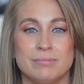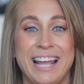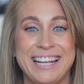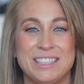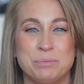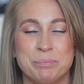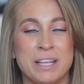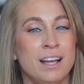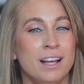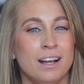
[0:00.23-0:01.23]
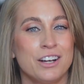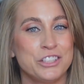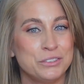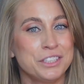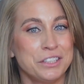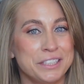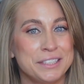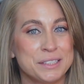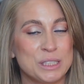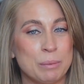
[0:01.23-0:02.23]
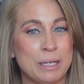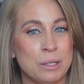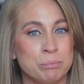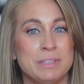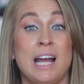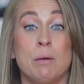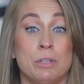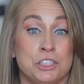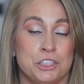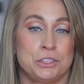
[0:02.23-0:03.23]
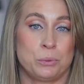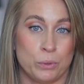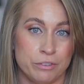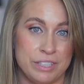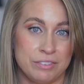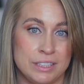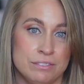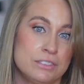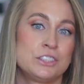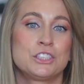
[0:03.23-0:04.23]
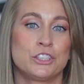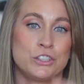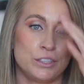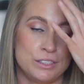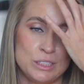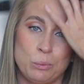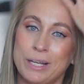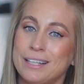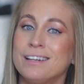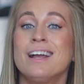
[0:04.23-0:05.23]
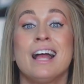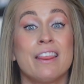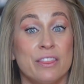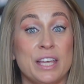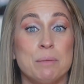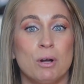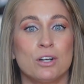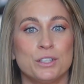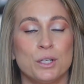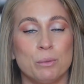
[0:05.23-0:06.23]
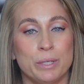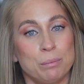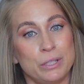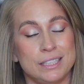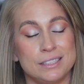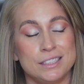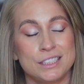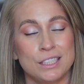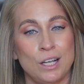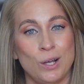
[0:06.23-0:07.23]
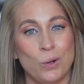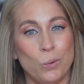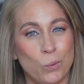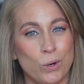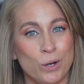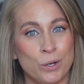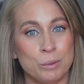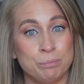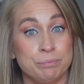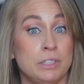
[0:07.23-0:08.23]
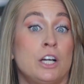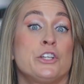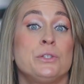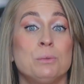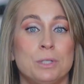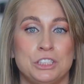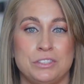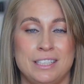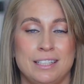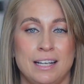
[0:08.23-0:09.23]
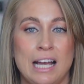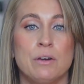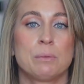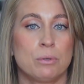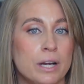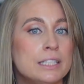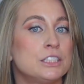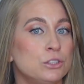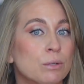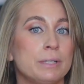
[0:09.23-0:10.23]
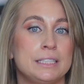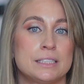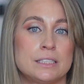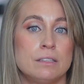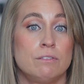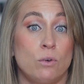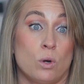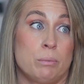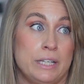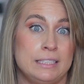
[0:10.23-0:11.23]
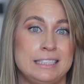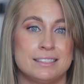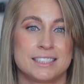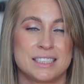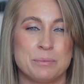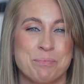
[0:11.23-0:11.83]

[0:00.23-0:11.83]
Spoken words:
Hey, are you curious about how much your favorite influencer earns when they partner with brands? Or are you wondering how to price your rates for brand deals?